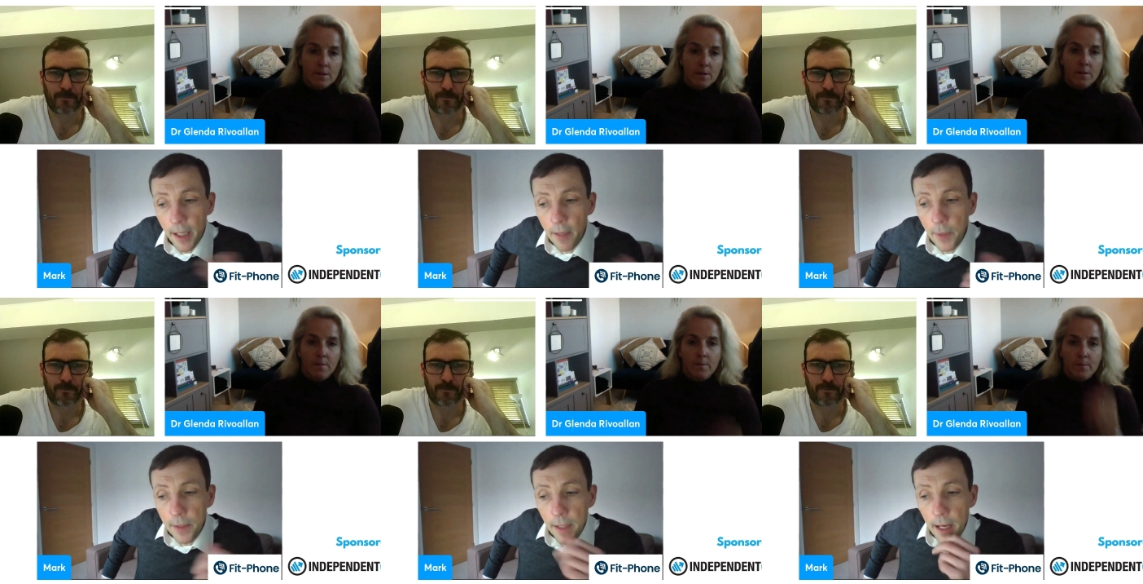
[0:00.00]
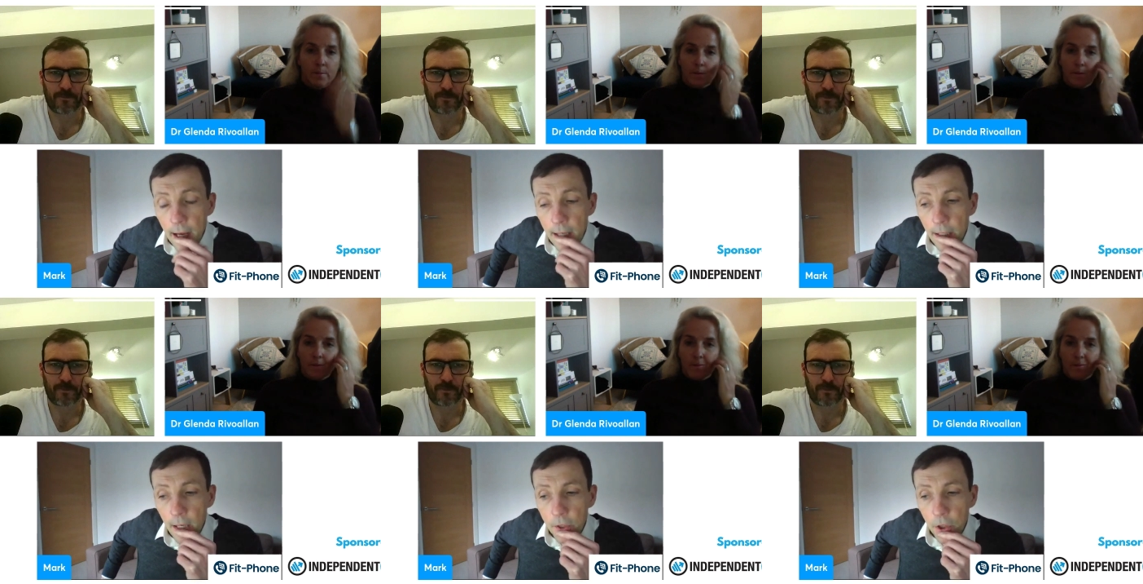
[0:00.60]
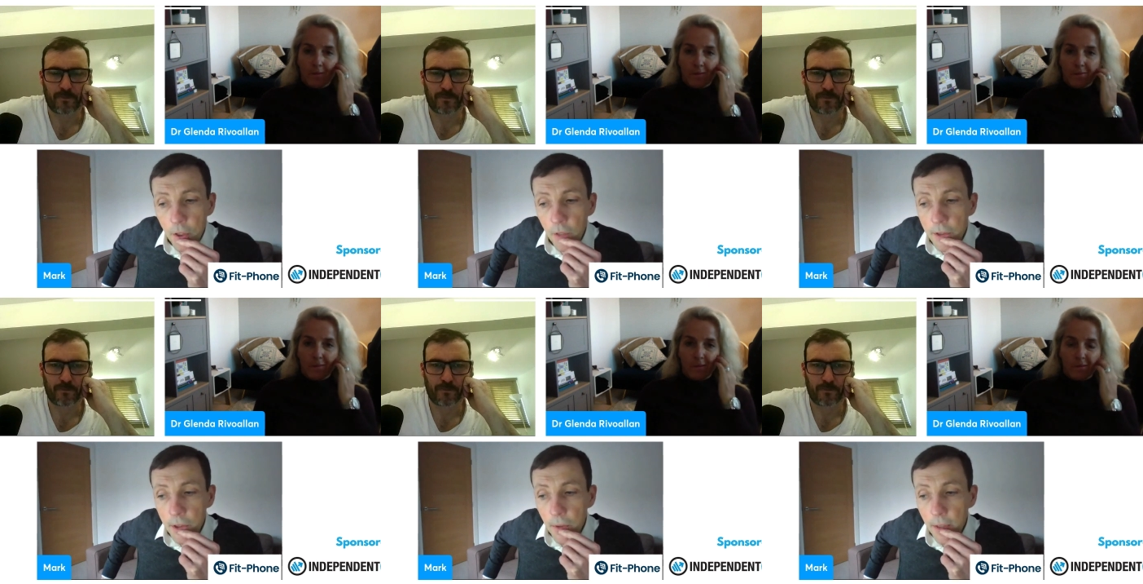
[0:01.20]
Speaker 1: and I've been there uh, just over
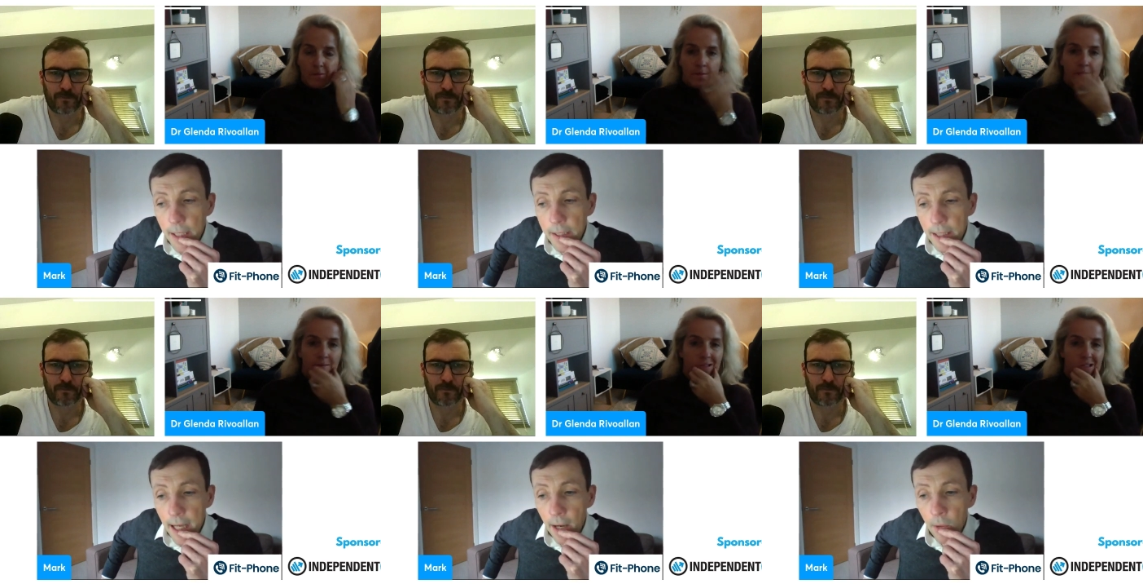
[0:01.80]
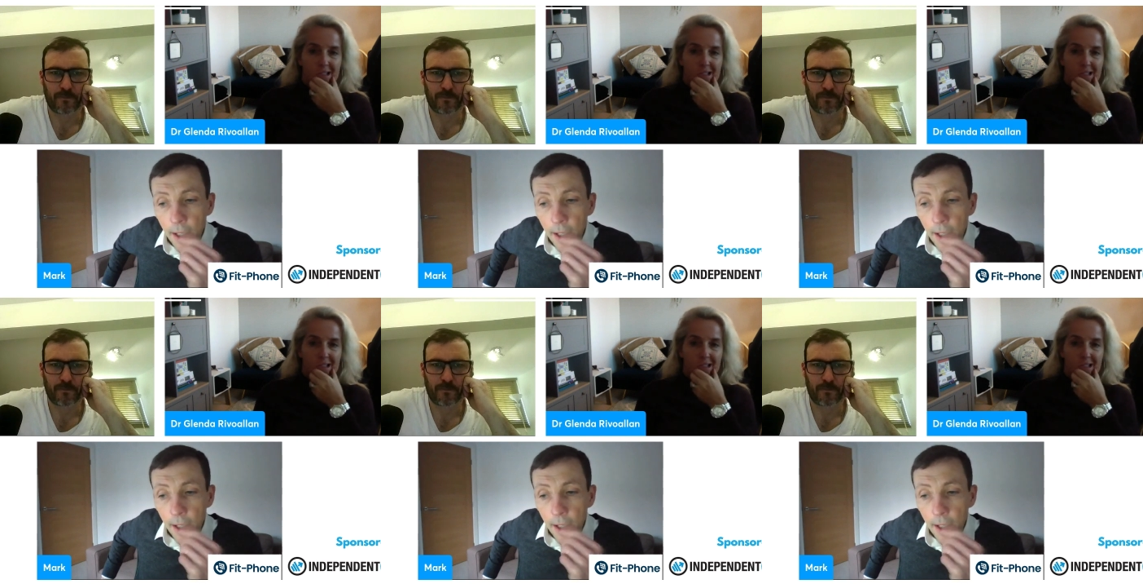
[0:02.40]
two years now.